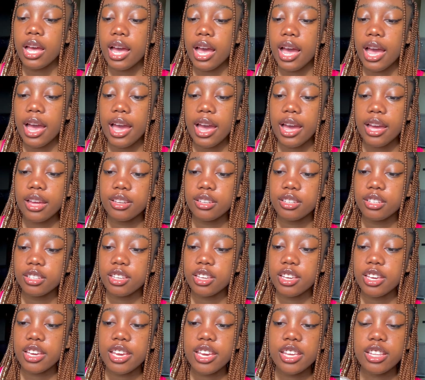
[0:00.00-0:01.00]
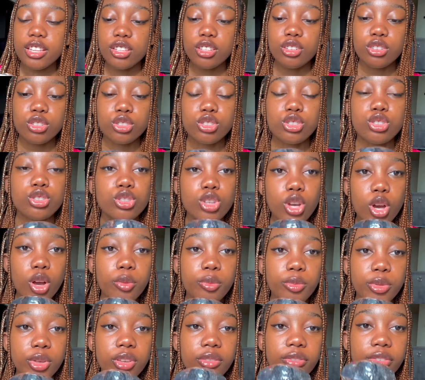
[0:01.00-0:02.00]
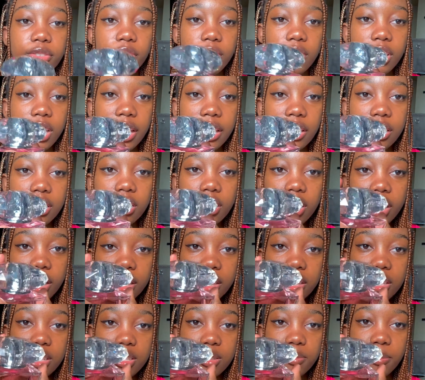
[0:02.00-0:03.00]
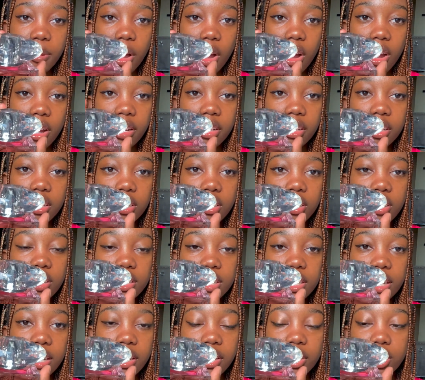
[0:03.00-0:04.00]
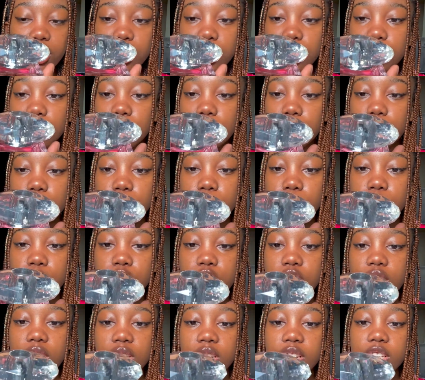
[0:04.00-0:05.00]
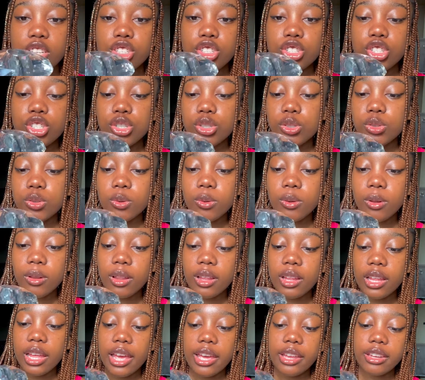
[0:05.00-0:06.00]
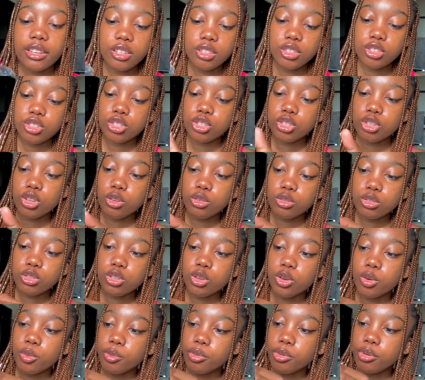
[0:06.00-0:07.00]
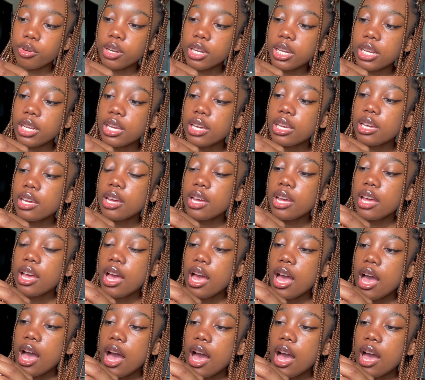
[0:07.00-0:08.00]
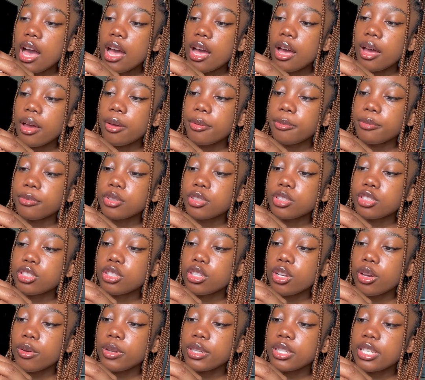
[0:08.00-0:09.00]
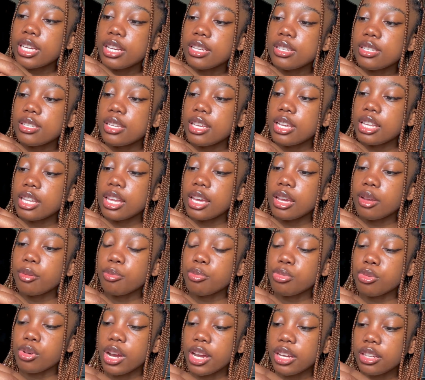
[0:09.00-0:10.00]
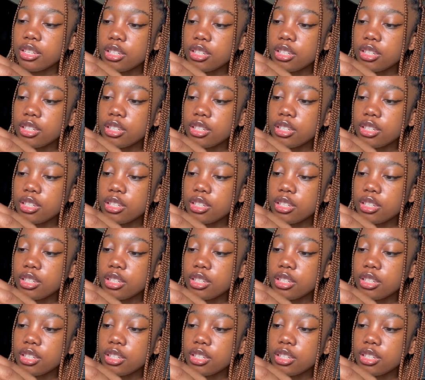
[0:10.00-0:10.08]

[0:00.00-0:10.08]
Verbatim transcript: and it looks so beautiful. Like, look at this part. It looks like a huge jewel, and it's so pretty. So it does say like bright